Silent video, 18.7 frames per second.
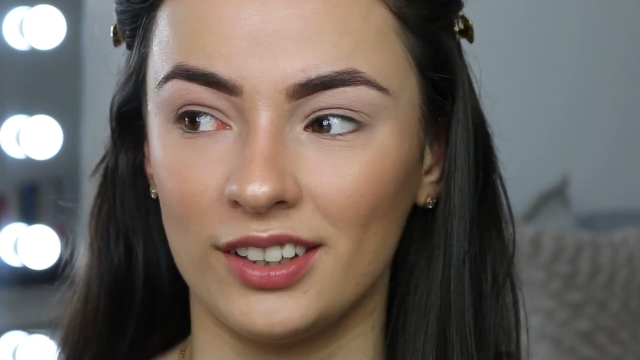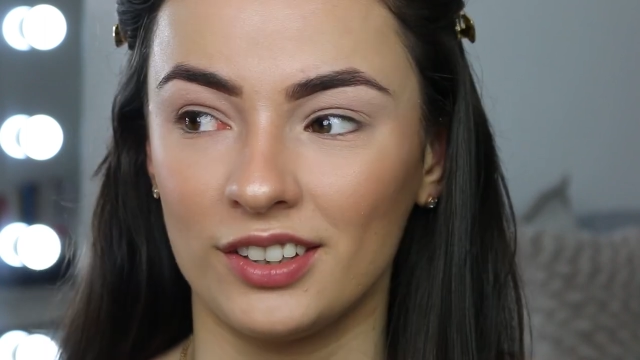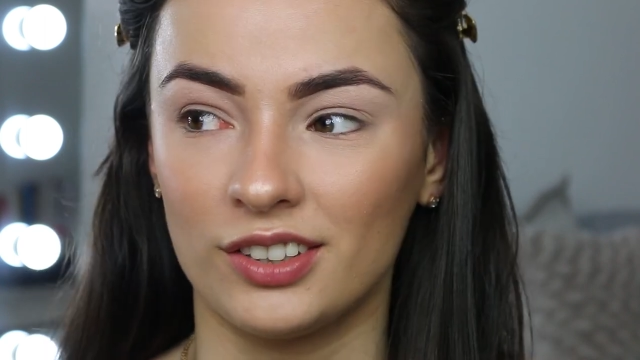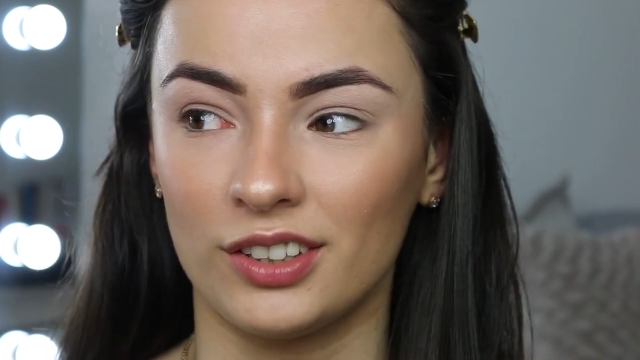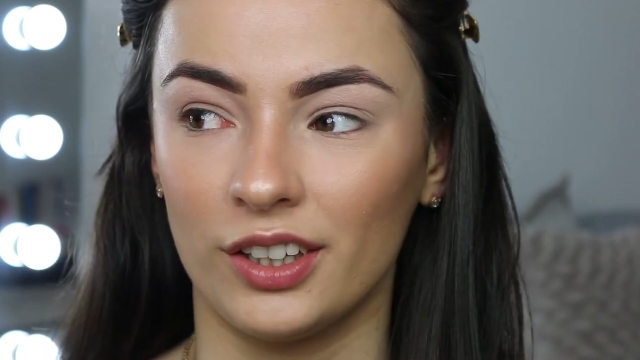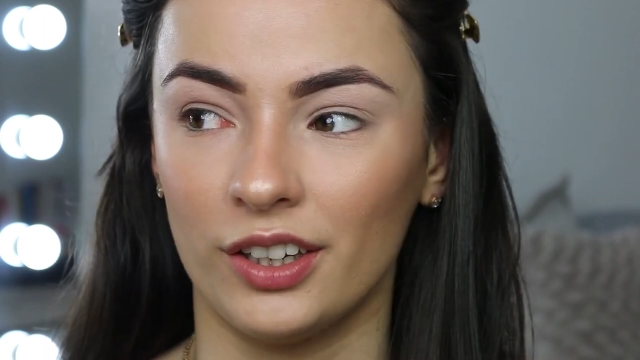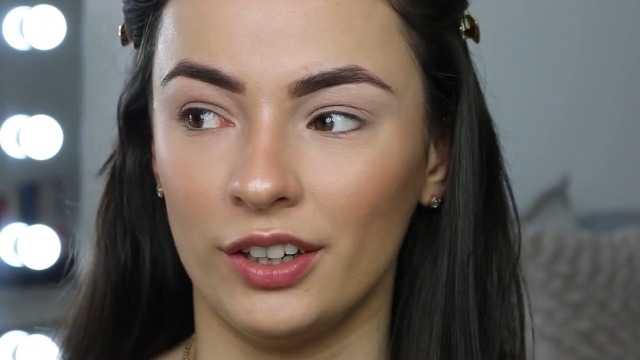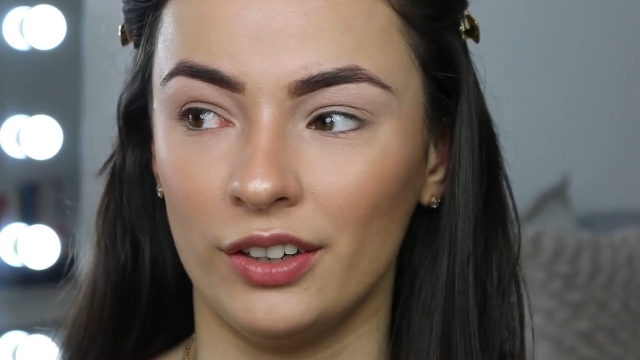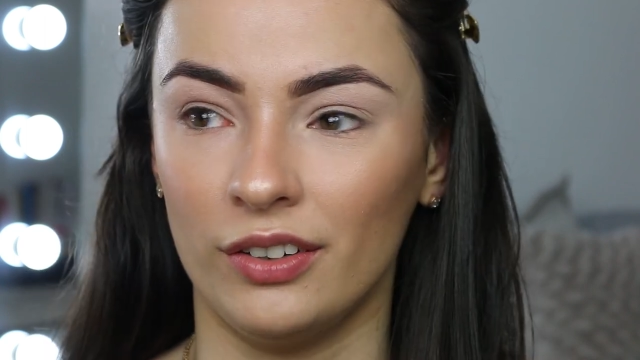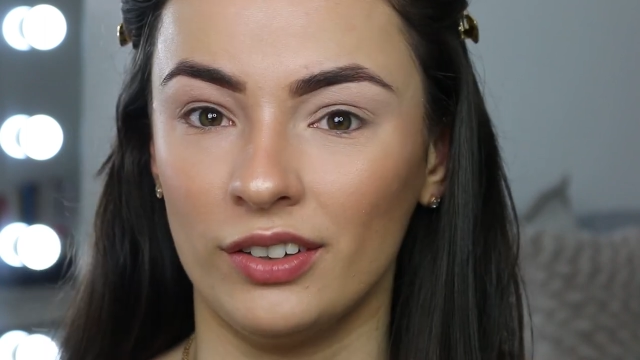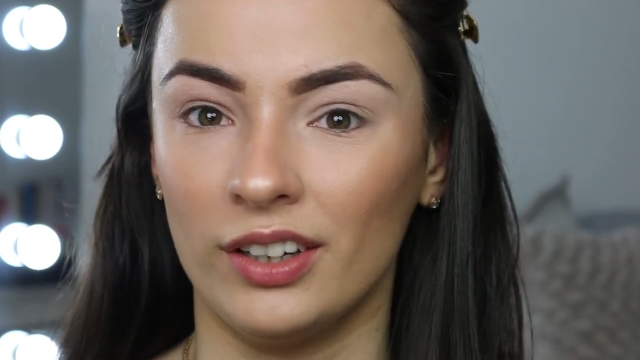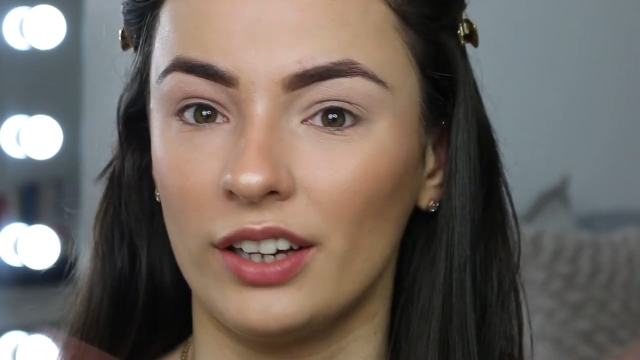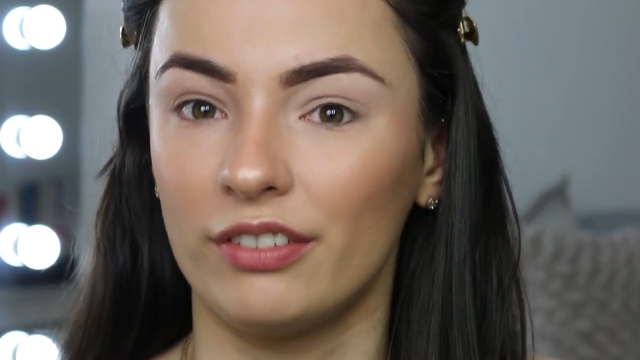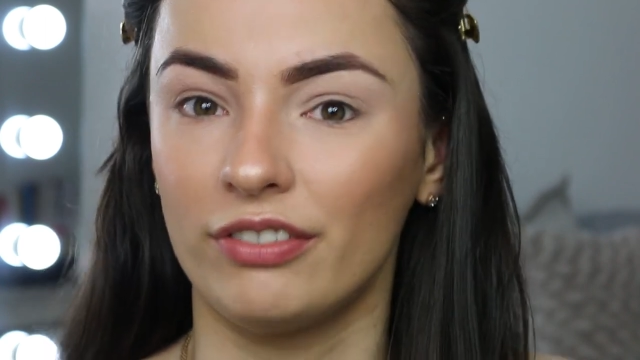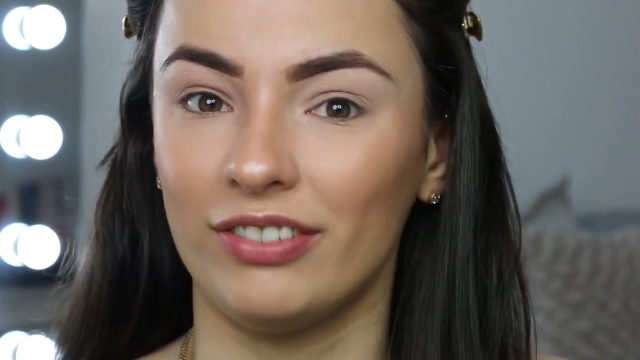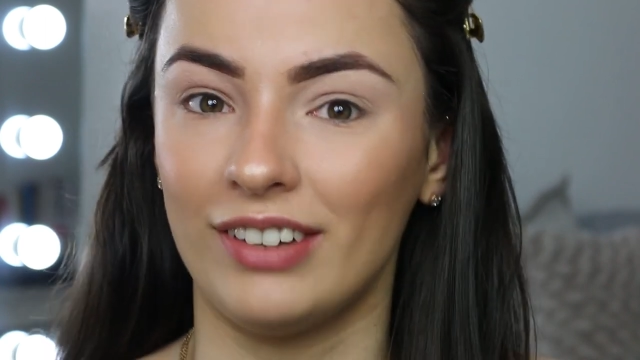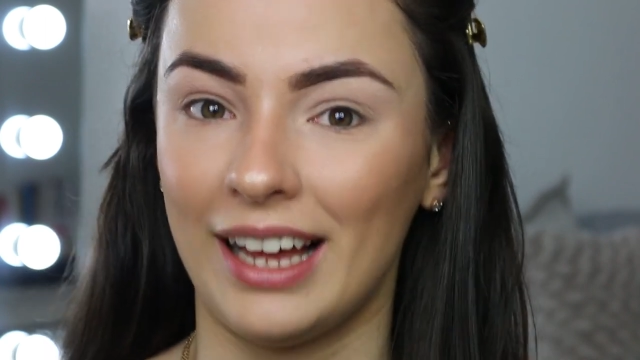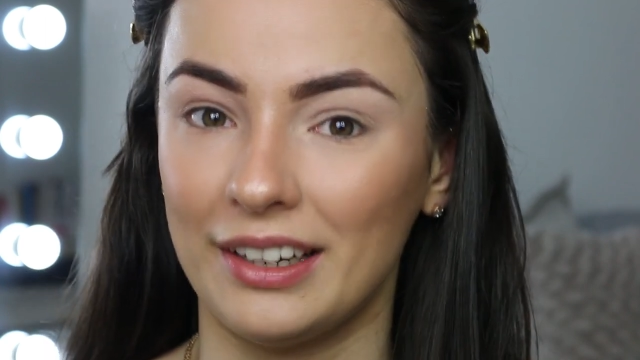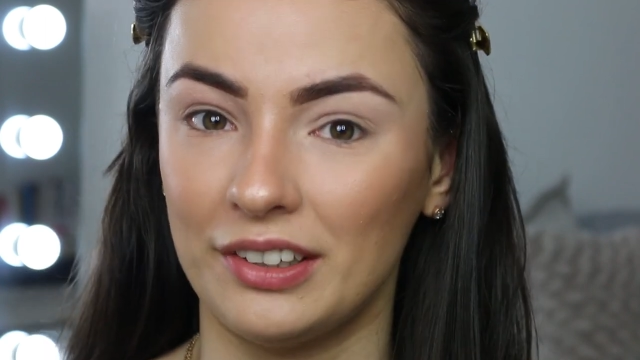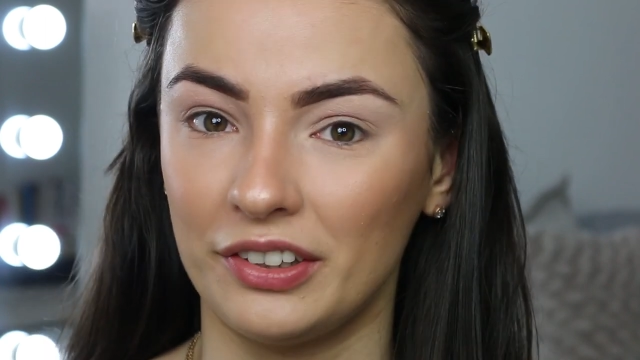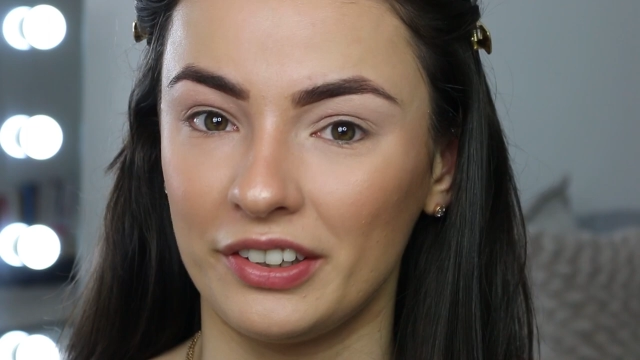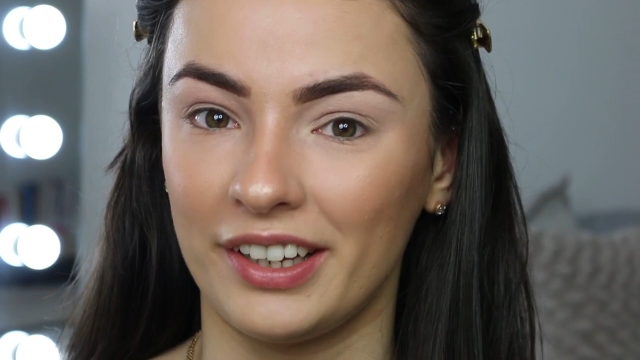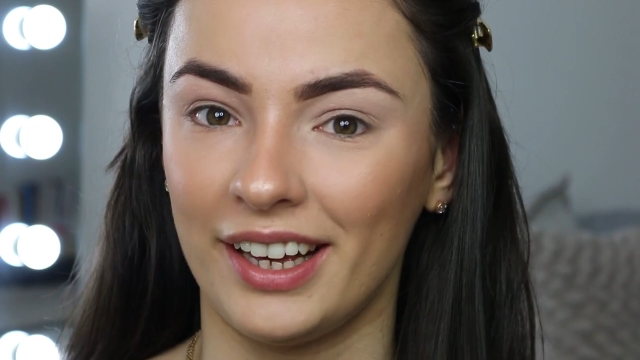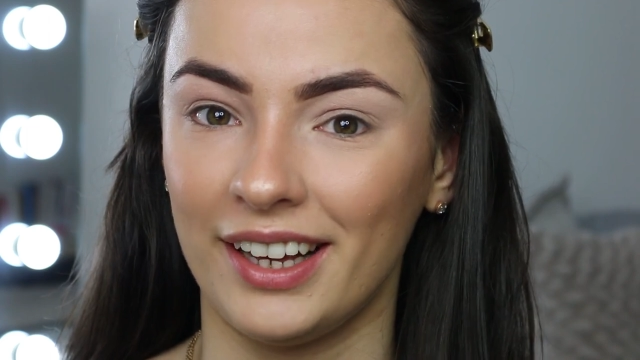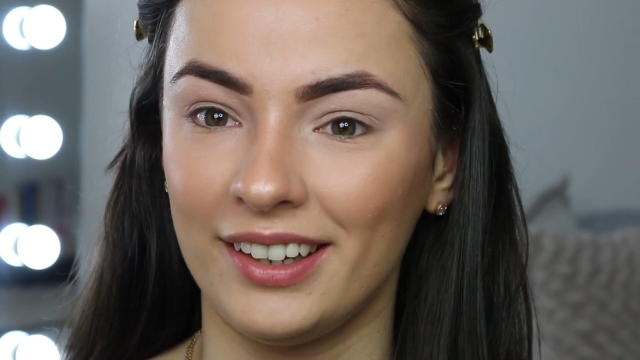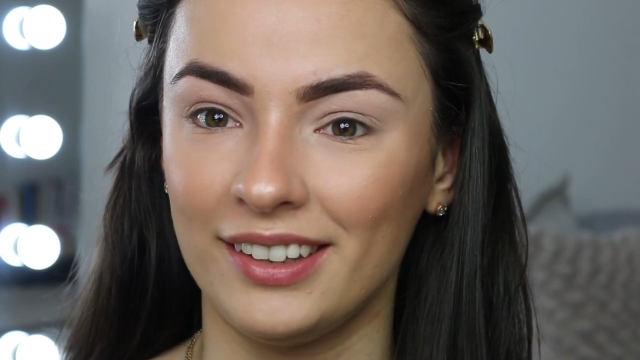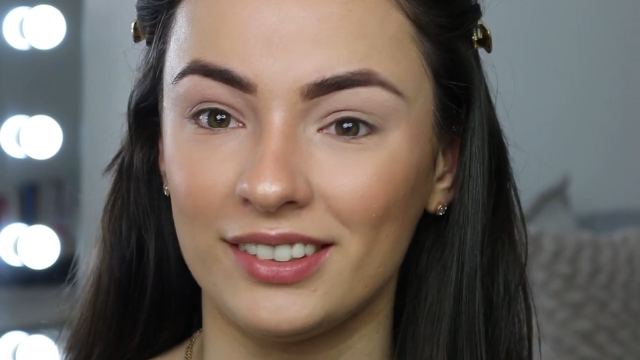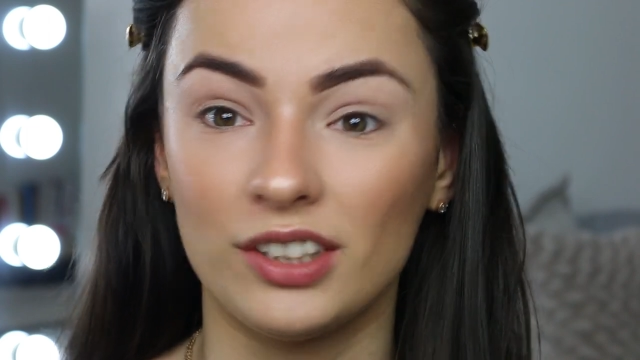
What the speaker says: are so like flat looking.